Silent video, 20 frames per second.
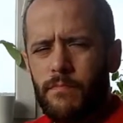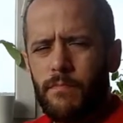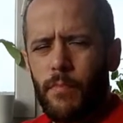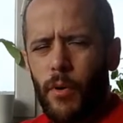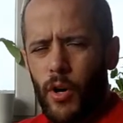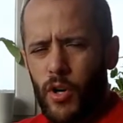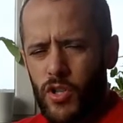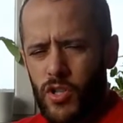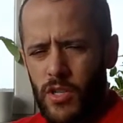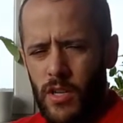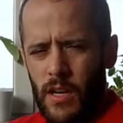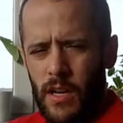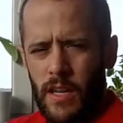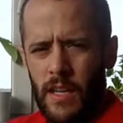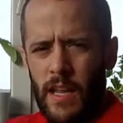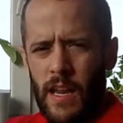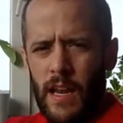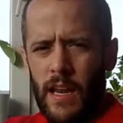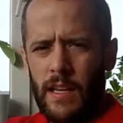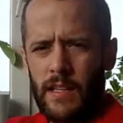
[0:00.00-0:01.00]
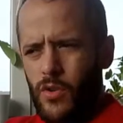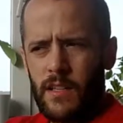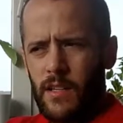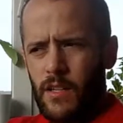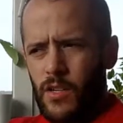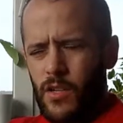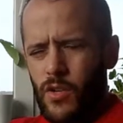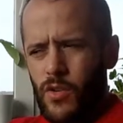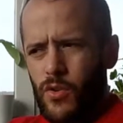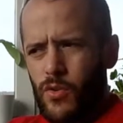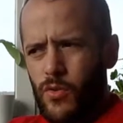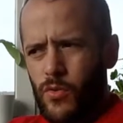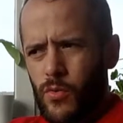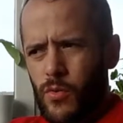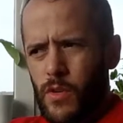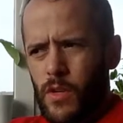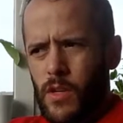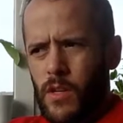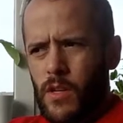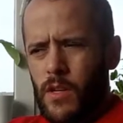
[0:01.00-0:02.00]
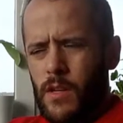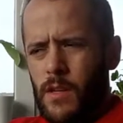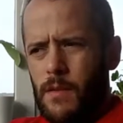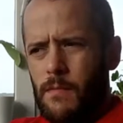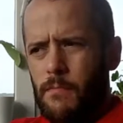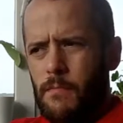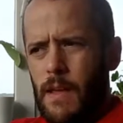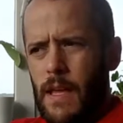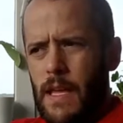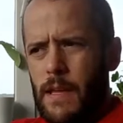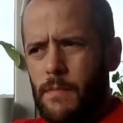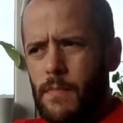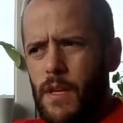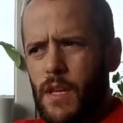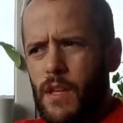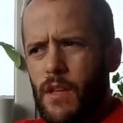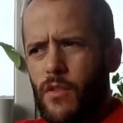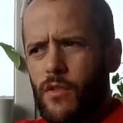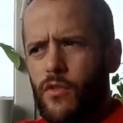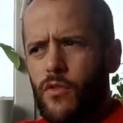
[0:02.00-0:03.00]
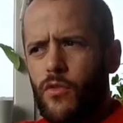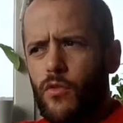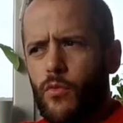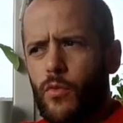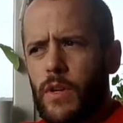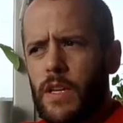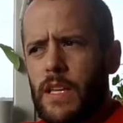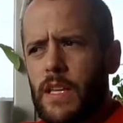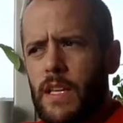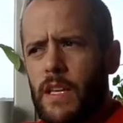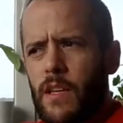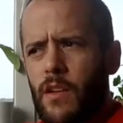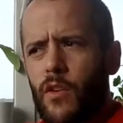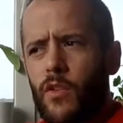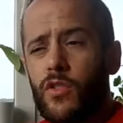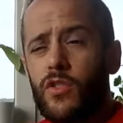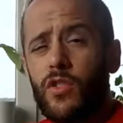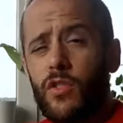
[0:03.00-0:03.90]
personally, I like to do maybe 3